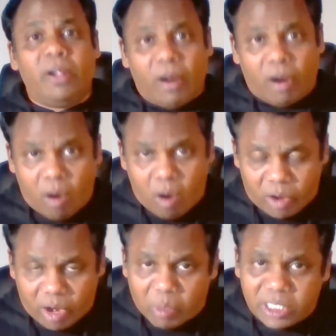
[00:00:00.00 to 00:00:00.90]

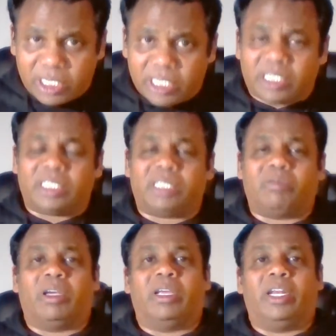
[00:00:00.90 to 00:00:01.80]
or in businesses
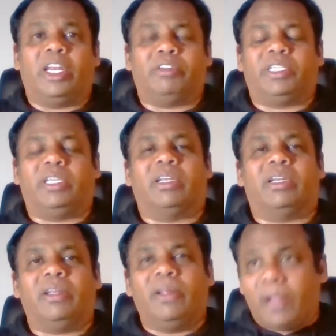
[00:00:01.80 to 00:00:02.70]
in New
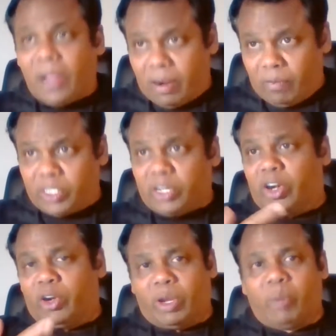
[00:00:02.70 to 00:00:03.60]
Zealand, which are
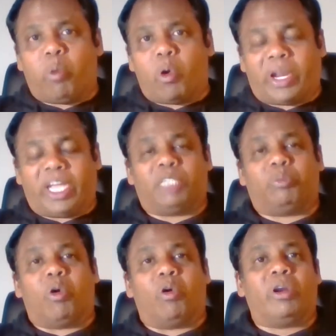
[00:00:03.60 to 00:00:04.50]
into import
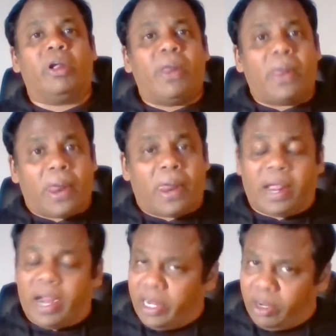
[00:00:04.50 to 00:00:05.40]
export,
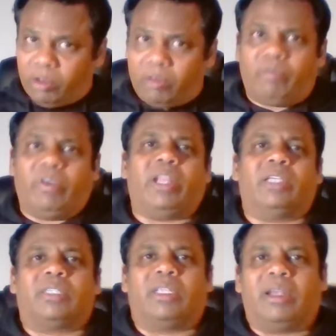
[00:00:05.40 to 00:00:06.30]
and
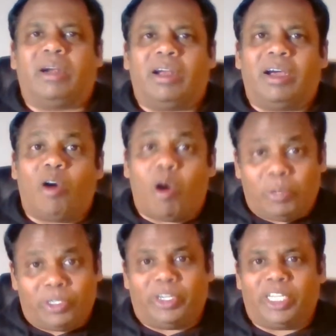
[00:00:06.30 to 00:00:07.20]
various other
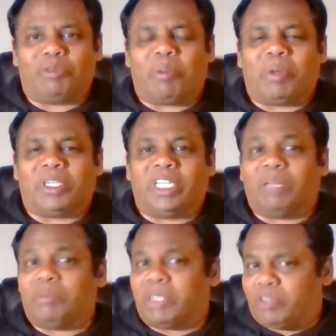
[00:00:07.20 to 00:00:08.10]
opportunities will present
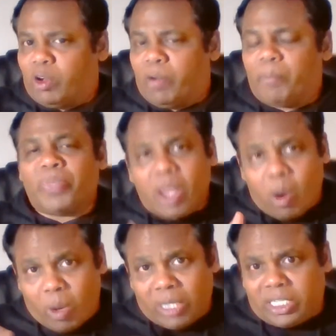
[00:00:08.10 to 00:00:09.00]
themselves. So
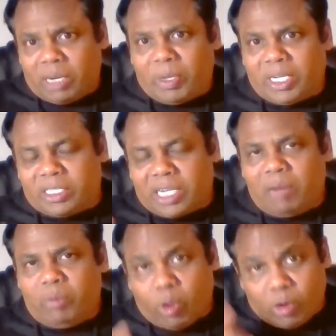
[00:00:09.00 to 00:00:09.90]
one step at a
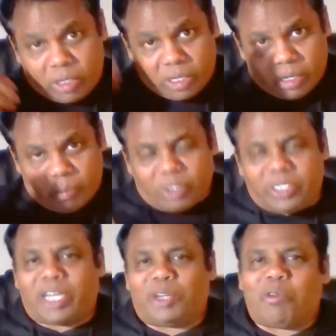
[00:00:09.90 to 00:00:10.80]
time. Don't
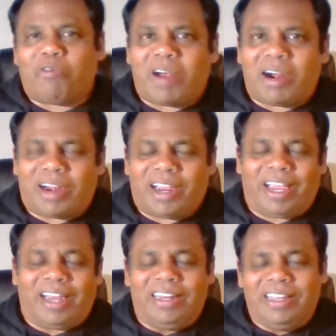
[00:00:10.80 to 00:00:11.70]
project too far
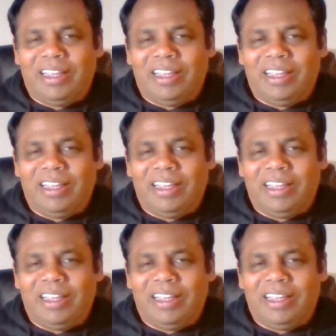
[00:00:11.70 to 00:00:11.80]
ahead.